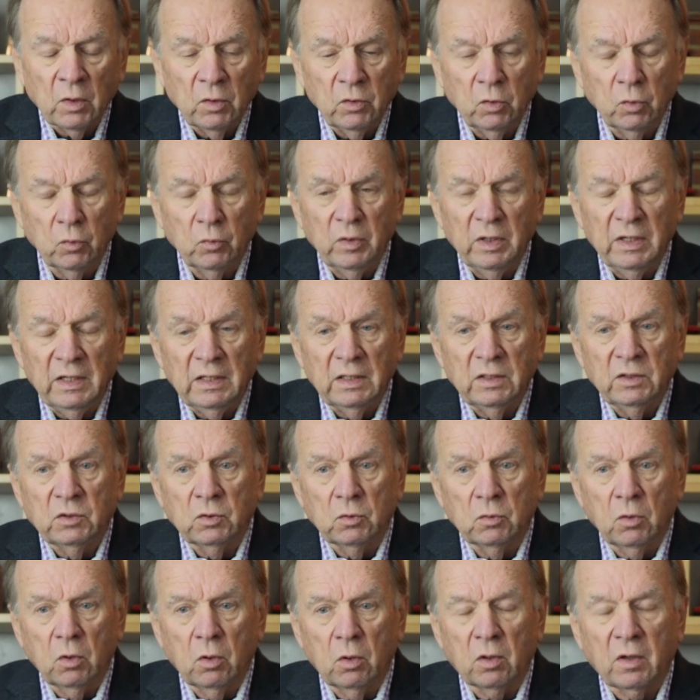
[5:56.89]
You need
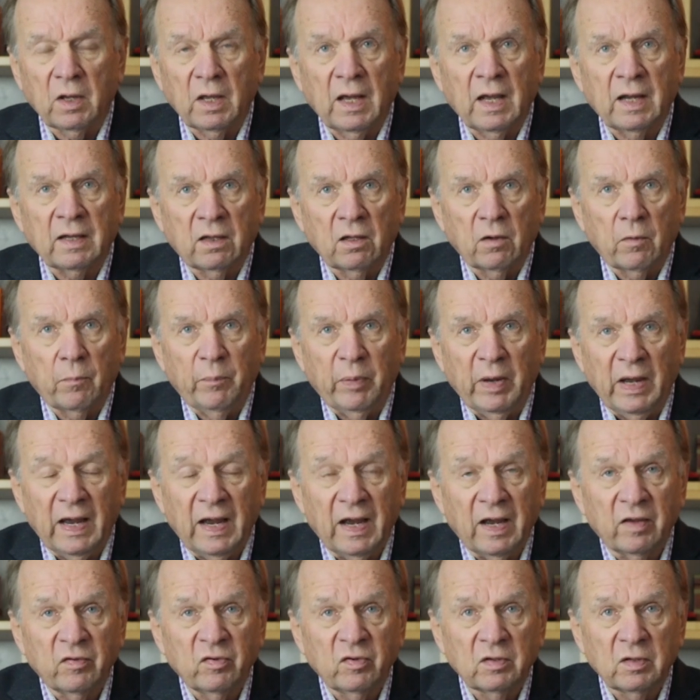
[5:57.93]
to look at their
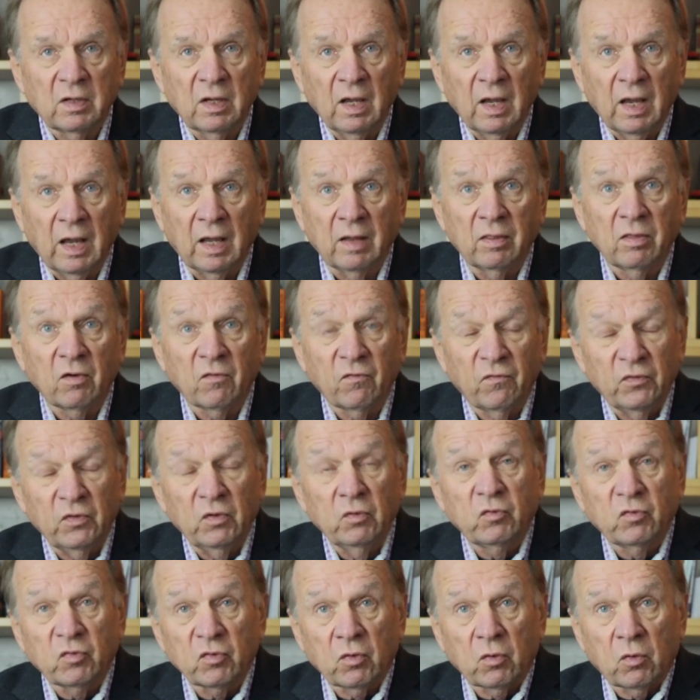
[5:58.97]
past and their
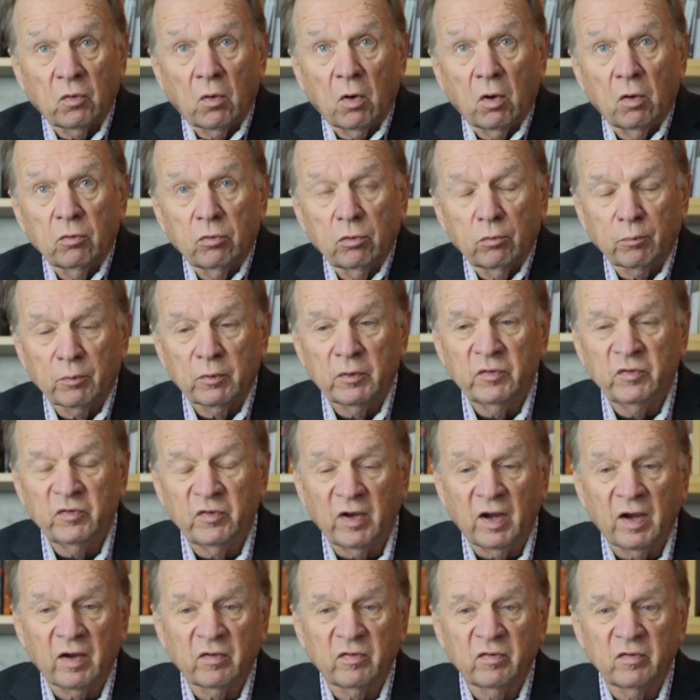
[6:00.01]
future growth
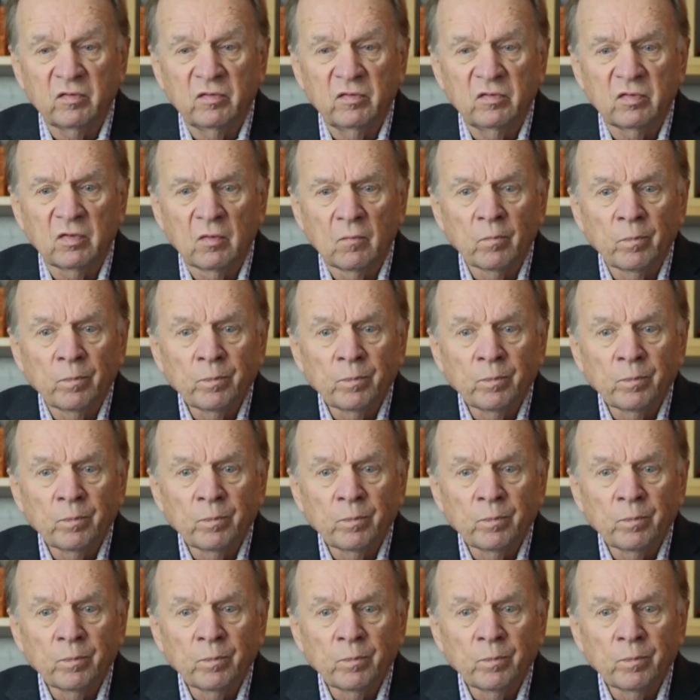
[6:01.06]
projections.